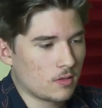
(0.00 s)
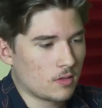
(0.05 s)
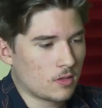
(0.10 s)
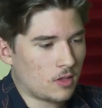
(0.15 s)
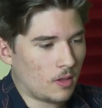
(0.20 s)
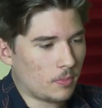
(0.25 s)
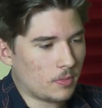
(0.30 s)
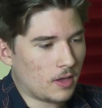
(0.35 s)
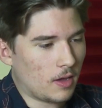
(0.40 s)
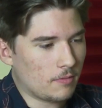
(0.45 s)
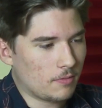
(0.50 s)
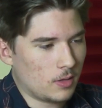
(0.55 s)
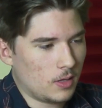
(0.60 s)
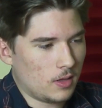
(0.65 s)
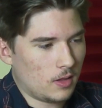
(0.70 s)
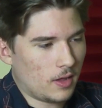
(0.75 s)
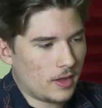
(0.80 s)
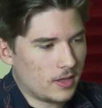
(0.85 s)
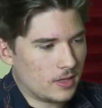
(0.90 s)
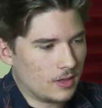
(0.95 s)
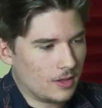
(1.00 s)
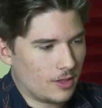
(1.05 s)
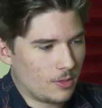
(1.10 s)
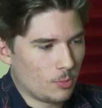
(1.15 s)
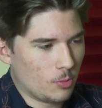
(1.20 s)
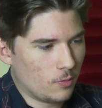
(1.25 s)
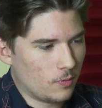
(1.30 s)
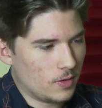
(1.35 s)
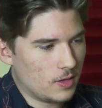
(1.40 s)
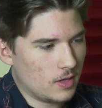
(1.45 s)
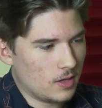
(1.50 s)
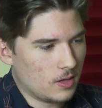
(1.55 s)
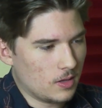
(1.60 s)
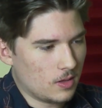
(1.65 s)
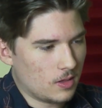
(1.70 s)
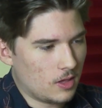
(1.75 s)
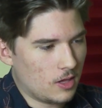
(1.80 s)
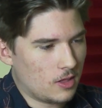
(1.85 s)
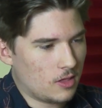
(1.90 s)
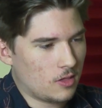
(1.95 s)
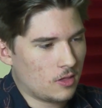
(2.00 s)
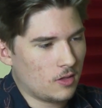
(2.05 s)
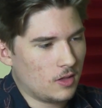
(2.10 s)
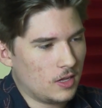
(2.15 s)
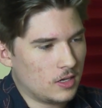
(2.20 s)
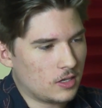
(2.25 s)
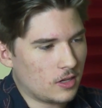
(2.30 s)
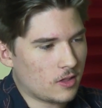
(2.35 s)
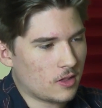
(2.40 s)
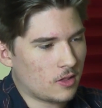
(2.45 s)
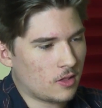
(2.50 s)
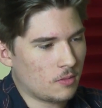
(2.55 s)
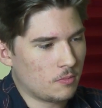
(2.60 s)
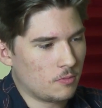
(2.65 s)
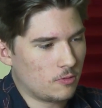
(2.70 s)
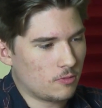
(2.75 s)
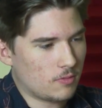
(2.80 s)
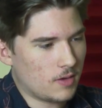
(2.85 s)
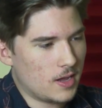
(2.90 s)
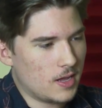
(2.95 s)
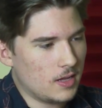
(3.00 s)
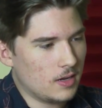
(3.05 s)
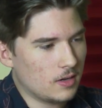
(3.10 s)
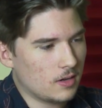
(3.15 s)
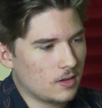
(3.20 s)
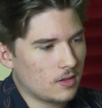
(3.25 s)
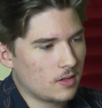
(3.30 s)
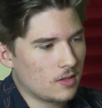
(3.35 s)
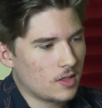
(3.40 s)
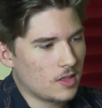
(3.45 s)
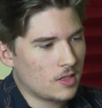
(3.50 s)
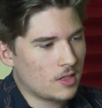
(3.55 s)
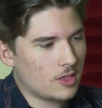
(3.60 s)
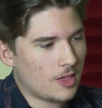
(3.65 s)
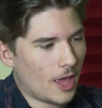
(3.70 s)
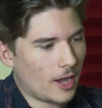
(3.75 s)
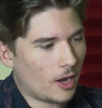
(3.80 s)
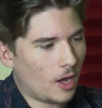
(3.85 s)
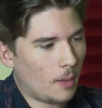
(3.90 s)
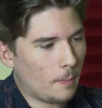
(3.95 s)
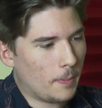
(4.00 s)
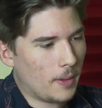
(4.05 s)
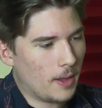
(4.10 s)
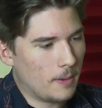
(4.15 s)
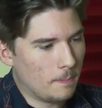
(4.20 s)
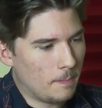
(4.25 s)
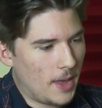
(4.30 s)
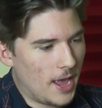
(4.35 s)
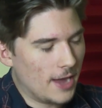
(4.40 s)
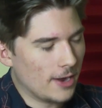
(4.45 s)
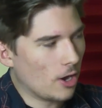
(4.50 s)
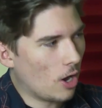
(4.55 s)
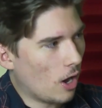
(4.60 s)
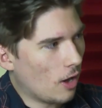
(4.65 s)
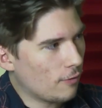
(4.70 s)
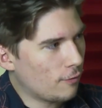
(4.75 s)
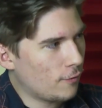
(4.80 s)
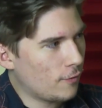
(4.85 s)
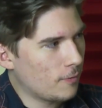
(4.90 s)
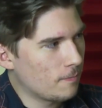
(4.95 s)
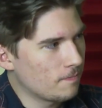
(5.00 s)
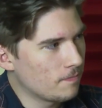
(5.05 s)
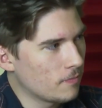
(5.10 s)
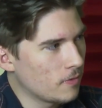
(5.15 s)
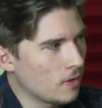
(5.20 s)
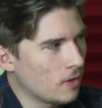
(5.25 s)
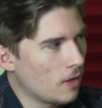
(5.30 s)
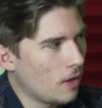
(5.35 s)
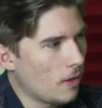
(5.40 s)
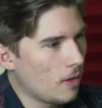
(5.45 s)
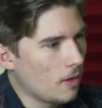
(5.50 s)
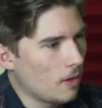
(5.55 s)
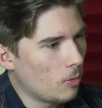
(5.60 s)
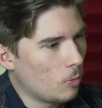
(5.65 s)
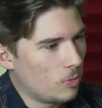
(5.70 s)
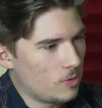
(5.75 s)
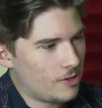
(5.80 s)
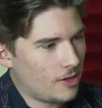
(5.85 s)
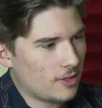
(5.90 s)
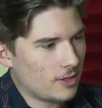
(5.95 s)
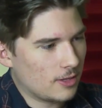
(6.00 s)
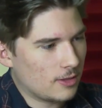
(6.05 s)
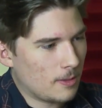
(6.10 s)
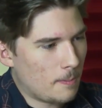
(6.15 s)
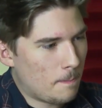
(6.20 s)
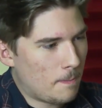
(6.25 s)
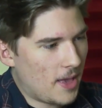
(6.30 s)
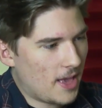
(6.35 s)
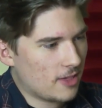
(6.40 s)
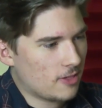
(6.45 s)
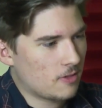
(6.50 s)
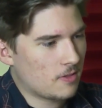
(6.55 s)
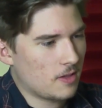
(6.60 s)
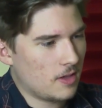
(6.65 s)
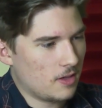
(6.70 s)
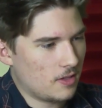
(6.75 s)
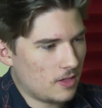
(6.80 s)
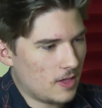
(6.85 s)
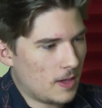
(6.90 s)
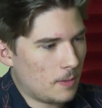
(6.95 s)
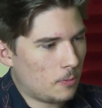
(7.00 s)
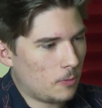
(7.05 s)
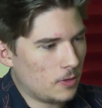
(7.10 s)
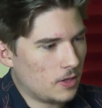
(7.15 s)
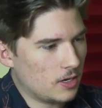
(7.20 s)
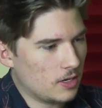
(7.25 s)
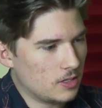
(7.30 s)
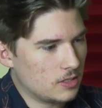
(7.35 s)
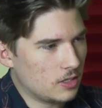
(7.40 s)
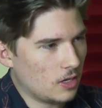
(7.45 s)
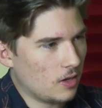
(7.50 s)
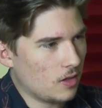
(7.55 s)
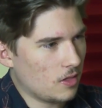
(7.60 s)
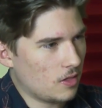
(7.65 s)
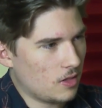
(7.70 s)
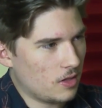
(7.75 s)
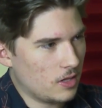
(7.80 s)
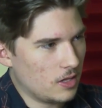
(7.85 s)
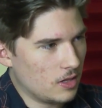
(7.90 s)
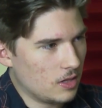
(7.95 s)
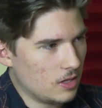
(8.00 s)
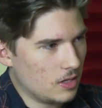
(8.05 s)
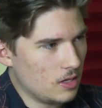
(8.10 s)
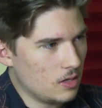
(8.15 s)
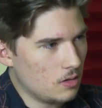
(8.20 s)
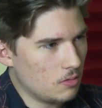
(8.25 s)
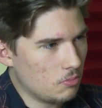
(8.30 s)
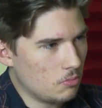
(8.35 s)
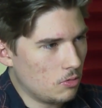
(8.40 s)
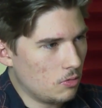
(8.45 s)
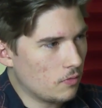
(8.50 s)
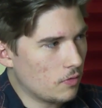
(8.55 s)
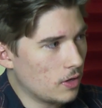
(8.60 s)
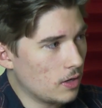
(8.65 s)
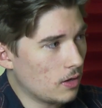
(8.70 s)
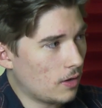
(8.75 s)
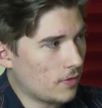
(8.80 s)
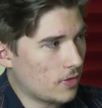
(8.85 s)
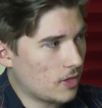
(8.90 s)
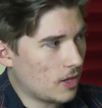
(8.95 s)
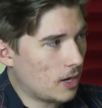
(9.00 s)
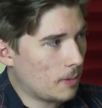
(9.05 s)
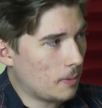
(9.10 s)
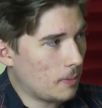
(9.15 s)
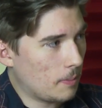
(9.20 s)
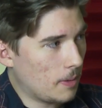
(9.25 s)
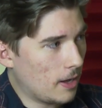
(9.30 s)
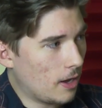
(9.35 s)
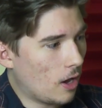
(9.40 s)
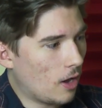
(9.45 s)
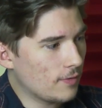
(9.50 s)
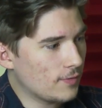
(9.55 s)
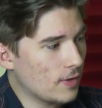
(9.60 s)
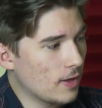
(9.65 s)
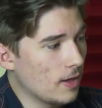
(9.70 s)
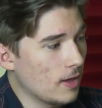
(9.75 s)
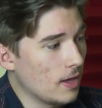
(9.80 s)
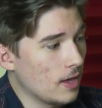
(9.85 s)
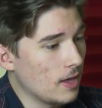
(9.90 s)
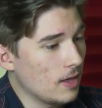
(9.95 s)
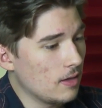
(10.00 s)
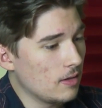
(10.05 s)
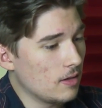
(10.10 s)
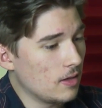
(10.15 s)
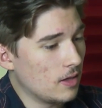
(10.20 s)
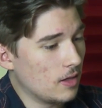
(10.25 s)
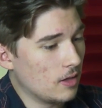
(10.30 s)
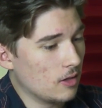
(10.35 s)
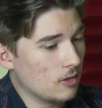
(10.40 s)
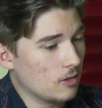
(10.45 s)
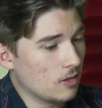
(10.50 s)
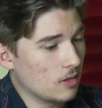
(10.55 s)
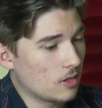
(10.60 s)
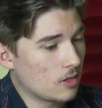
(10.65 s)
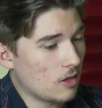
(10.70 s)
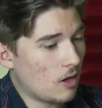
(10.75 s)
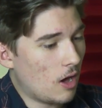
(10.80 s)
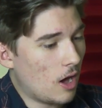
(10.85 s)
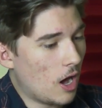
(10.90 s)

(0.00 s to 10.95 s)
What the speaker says: Something I really like in this movie is it does some great setup and payoff, which I think the best example that it does in the movie of setup and payoff is